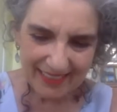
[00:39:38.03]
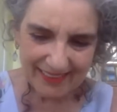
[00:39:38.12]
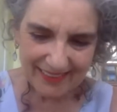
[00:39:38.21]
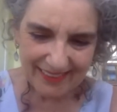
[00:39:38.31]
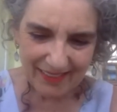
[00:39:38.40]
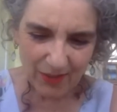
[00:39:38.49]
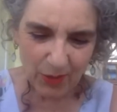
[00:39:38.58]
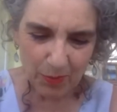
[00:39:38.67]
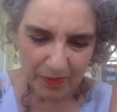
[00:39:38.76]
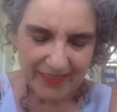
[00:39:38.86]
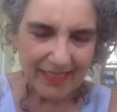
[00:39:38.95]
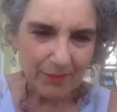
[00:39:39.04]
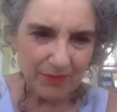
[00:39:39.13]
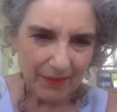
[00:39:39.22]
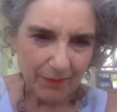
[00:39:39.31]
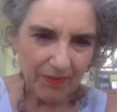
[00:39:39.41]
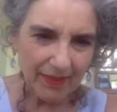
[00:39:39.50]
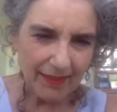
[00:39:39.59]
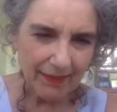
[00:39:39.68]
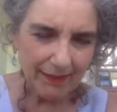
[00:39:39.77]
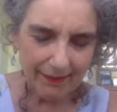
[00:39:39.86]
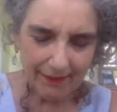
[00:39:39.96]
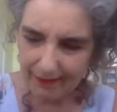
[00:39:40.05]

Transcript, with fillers: it just opened up something